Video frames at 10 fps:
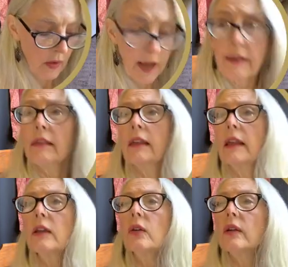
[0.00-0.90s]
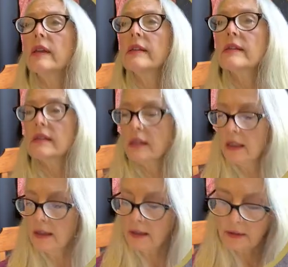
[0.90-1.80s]
I think you can
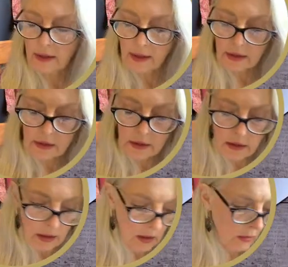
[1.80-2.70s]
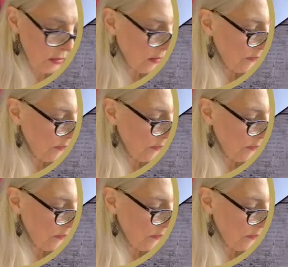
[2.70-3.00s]
see that the indigo